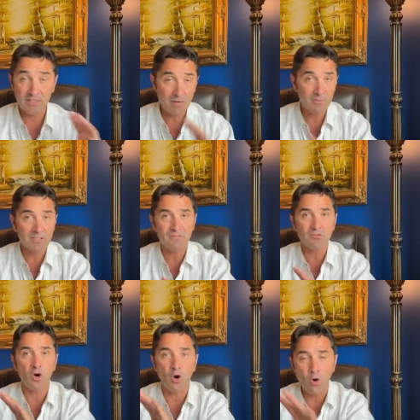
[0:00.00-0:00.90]
And I will
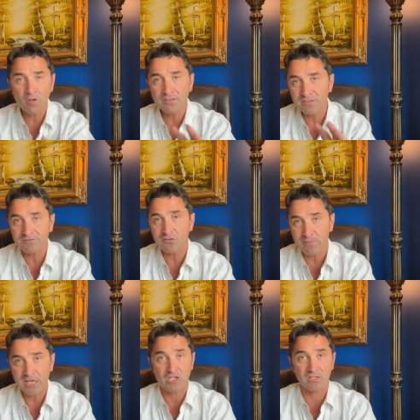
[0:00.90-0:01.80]
give you all the
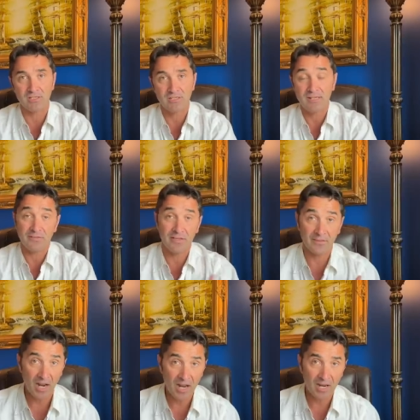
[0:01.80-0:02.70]
information
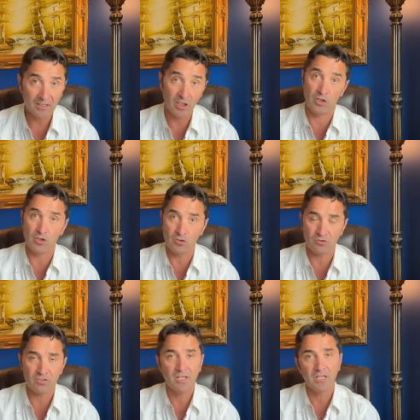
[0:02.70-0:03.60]
that I
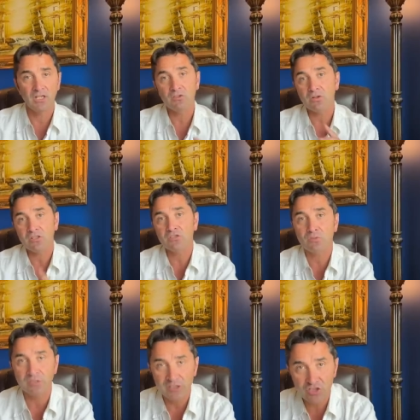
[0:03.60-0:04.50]
use in order
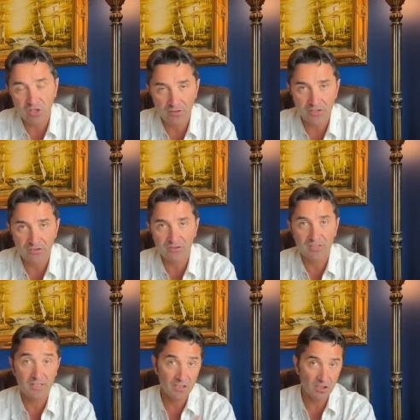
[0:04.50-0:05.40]
to reach
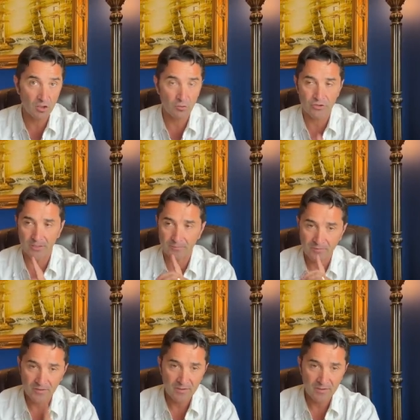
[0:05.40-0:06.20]
this conclusion.